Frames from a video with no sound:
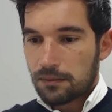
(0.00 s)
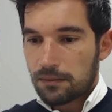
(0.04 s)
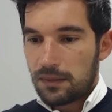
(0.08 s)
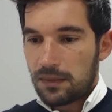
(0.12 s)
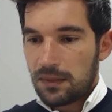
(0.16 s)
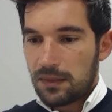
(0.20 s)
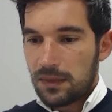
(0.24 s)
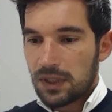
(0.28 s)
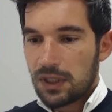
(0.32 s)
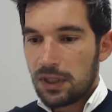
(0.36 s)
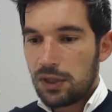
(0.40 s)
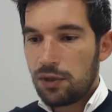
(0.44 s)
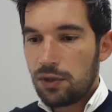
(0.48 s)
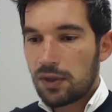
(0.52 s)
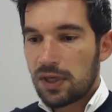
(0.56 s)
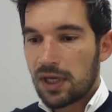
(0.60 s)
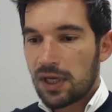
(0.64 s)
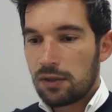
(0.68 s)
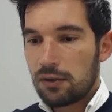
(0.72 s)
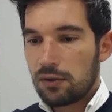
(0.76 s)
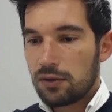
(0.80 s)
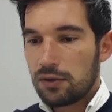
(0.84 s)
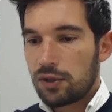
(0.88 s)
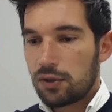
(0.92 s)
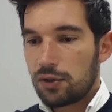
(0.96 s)
You can
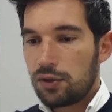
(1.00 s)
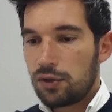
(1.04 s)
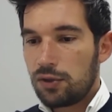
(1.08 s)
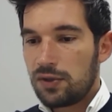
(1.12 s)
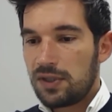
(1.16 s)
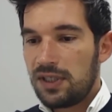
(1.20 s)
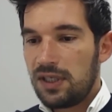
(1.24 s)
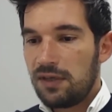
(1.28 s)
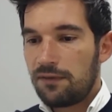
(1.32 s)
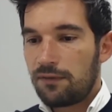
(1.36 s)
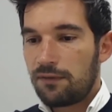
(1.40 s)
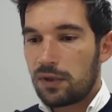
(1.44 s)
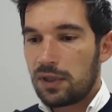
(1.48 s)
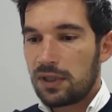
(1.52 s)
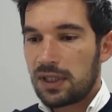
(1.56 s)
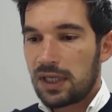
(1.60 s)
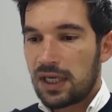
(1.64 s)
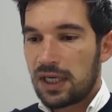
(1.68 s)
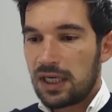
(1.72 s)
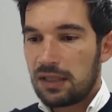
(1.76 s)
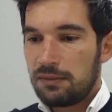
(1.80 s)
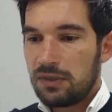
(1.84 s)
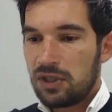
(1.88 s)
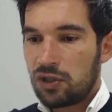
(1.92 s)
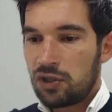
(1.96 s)
also use different
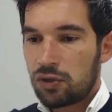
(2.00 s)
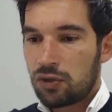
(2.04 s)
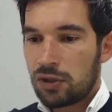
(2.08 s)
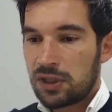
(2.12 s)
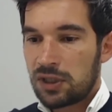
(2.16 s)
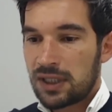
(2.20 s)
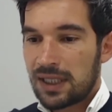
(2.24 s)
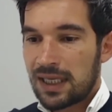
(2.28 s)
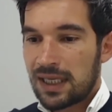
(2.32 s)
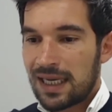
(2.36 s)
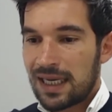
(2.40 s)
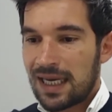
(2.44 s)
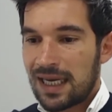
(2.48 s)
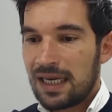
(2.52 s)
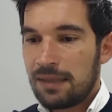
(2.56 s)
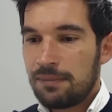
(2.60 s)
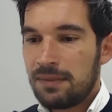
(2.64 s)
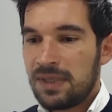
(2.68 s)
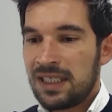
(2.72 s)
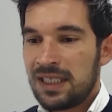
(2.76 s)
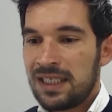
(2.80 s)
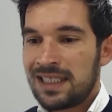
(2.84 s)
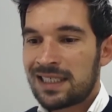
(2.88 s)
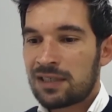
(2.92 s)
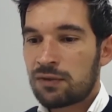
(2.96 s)

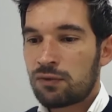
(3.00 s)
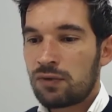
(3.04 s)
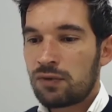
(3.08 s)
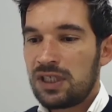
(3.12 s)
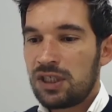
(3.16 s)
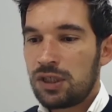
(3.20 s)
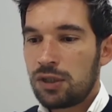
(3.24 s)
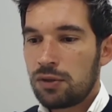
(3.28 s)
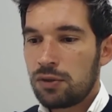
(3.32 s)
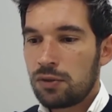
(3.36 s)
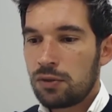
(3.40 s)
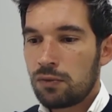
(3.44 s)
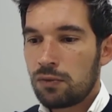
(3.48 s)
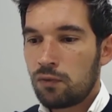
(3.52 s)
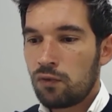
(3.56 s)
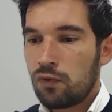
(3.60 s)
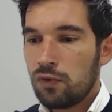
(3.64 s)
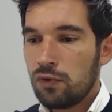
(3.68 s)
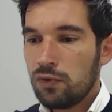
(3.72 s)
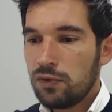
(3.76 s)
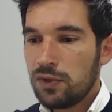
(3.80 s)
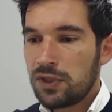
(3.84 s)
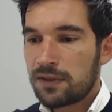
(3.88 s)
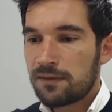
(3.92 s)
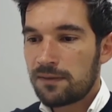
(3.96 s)
administration
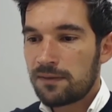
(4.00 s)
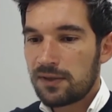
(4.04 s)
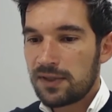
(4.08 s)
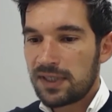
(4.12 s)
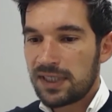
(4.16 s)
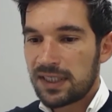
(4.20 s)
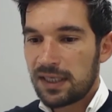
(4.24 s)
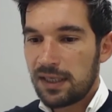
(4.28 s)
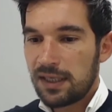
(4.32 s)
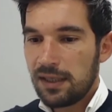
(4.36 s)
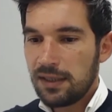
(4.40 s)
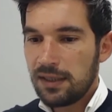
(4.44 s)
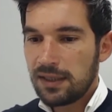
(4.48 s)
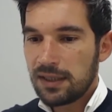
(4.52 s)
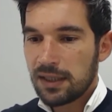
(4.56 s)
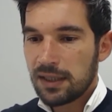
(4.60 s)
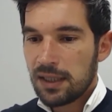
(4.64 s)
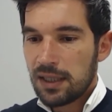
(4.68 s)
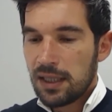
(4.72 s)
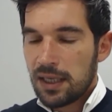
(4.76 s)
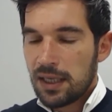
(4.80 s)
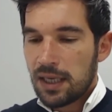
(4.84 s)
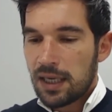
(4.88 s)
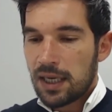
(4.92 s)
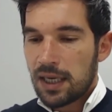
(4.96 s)
routes for cells,
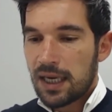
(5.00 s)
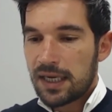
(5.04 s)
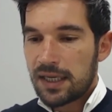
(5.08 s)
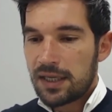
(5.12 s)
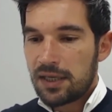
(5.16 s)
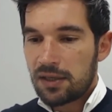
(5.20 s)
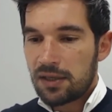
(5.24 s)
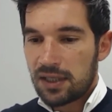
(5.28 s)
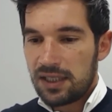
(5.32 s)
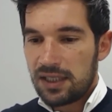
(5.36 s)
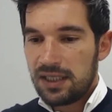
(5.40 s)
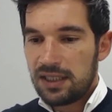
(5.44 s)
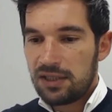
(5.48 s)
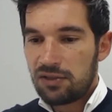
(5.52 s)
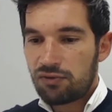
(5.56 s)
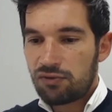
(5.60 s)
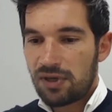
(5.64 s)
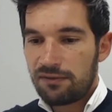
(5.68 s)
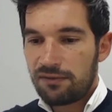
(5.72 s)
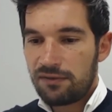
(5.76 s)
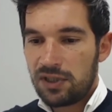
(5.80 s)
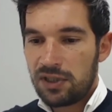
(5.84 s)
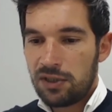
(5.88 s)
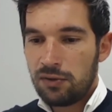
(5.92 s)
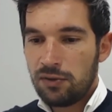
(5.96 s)
either
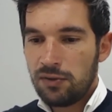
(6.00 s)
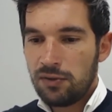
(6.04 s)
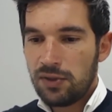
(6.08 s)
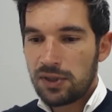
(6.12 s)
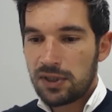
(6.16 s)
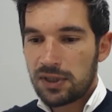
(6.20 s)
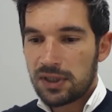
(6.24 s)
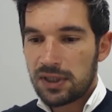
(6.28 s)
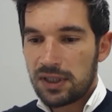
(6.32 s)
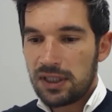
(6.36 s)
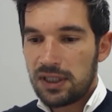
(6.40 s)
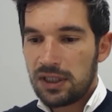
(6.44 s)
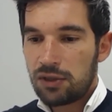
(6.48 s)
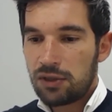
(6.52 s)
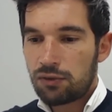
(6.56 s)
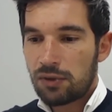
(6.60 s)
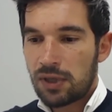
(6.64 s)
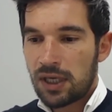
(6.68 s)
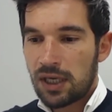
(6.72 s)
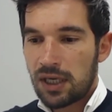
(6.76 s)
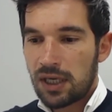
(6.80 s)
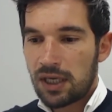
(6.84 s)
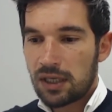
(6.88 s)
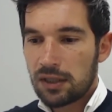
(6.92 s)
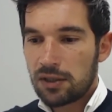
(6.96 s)
intravenous,
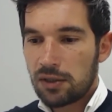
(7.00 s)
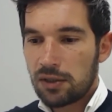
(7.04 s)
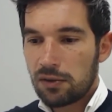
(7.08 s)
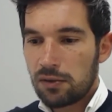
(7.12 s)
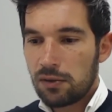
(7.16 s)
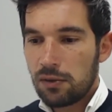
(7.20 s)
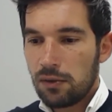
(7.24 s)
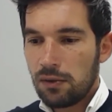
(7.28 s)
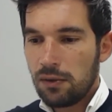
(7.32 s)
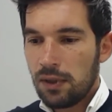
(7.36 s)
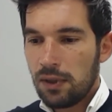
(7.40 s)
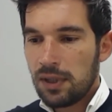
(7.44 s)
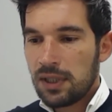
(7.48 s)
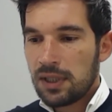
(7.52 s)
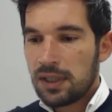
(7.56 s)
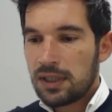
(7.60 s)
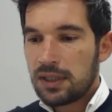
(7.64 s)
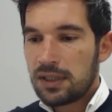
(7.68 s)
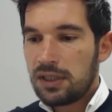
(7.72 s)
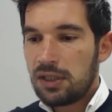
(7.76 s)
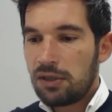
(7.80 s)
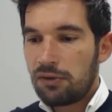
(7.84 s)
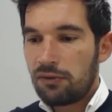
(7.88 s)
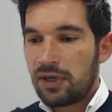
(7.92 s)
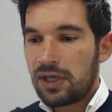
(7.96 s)
intra-arterial,
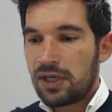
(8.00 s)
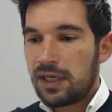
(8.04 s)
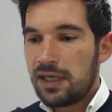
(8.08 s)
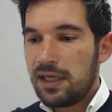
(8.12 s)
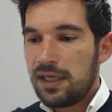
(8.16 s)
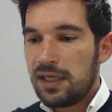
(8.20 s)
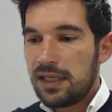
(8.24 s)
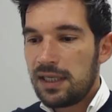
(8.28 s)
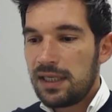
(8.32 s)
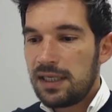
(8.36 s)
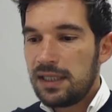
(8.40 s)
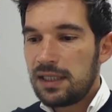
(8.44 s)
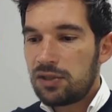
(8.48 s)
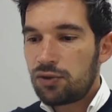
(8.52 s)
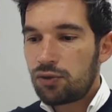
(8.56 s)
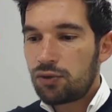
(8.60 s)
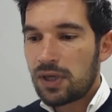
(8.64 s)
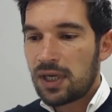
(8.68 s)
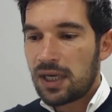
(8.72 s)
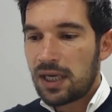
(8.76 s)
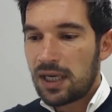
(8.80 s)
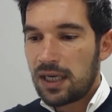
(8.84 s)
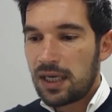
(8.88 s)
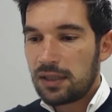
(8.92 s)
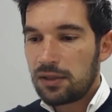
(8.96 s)
directly
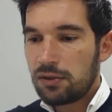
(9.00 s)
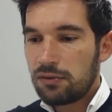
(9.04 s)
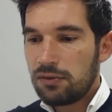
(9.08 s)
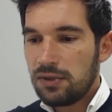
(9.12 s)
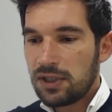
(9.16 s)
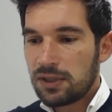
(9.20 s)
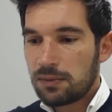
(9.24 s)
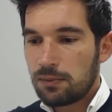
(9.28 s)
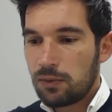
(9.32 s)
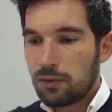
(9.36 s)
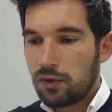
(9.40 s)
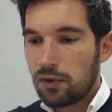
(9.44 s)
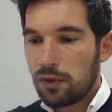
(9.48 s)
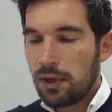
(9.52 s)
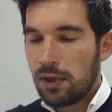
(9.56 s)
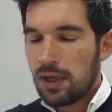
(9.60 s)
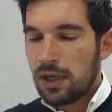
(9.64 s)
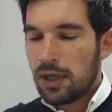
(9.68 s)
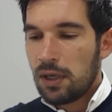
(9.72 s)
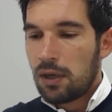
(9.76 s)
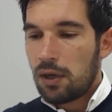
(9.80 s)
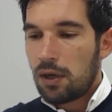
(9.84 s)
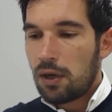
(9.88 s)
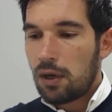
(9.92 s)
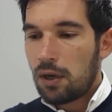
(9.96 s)
intra-aneurysmal,
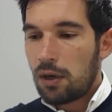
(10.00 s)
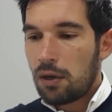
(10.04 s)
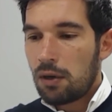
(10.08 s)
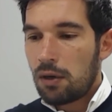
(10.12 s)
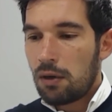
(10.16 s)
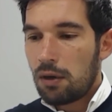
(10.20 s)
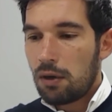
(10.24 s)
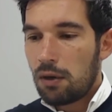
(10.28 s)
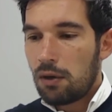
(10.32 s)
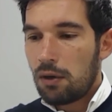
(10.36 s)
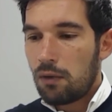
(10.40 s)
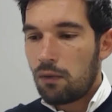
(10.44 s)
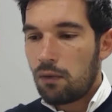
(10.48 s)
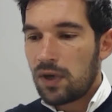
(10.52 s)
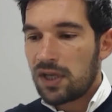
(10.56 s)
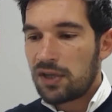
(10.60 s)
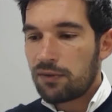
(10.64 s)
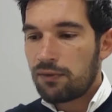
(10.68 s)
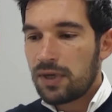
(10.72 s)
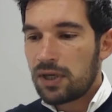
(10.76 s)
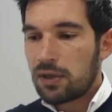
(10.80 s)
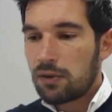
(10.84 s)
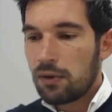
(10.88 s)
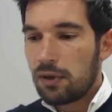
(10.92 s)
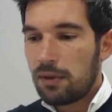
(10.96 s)
or what we
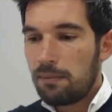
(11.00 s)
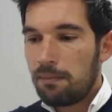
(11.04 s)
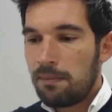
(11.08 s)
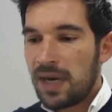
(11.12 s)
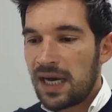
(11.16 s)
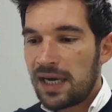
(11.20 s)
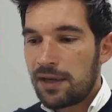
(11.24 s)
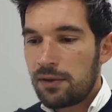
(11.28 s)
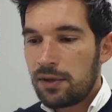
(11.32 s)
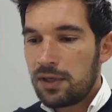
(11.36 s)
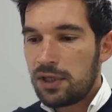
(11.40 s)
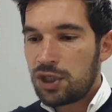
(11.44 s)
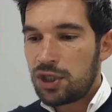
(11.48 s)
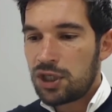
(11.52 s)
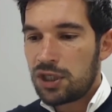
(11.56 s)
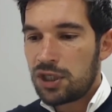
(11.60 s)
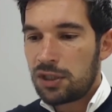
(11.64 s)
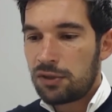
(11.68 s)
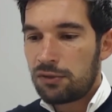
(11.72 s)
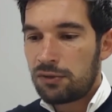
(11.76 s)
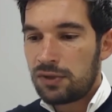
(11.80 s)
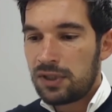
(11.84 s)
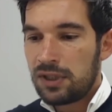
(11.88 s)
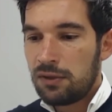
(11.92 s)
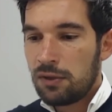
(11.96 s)
call
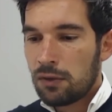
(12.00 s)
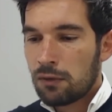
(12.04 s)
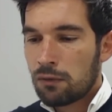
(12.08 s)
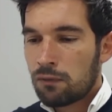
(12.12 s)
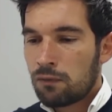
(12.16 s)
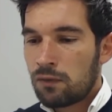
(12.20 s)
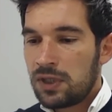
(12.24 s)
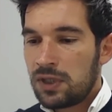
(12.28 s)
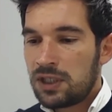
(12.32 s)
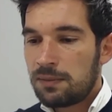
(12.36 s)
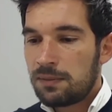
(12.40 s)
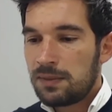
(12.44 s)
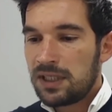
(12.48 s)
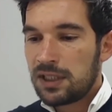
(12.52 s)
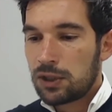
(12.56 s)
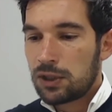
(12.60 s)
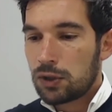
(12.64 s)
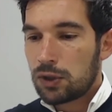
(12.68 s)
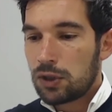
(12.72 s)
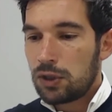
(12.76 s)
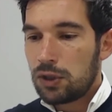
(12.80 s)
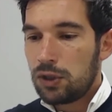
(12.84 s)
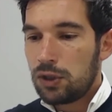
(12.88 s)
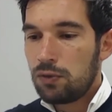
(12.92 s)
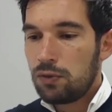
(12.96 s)
bioengineering, which means
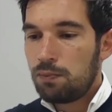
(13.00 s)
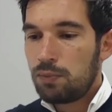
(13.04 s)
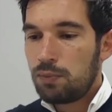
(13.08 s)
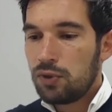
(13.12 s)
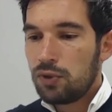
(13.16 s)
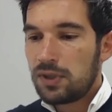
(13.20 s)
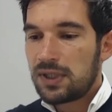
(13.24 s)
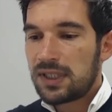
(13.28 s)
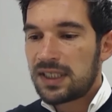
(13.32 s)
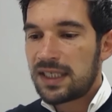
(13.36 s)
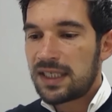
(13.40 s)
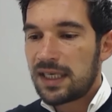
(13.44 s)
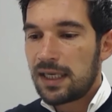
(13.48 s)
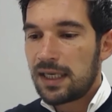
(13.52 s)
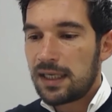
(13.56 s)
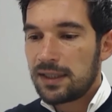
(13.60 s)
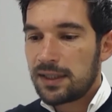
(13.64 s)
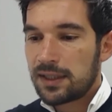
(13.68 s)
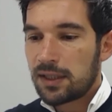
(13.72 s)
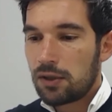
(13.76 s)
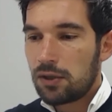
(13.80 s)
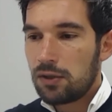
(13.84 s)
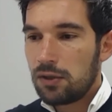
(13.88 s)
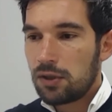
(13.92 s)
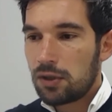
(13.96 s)
you put cells
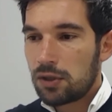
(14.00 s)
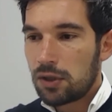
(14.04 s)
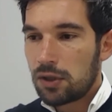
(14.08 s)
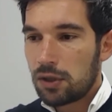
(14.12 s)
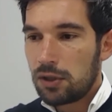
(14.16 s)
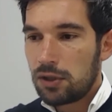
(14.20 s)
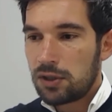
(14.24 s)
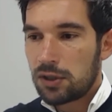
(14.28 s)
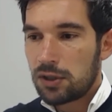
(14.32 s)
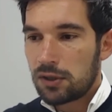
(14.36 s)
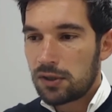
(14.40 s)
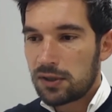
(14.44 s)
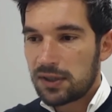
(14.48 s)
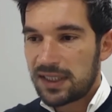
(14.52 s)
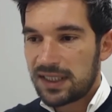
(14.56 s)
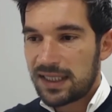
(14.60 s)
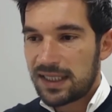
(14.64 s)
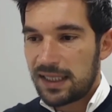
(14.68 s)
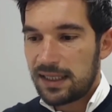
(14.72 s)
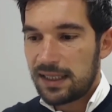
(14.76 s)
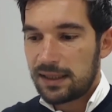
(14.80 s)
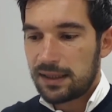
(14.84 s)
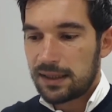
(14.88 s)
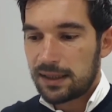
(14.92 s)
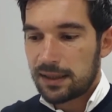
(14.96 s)
on coils or
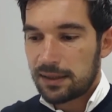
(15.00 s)
stents.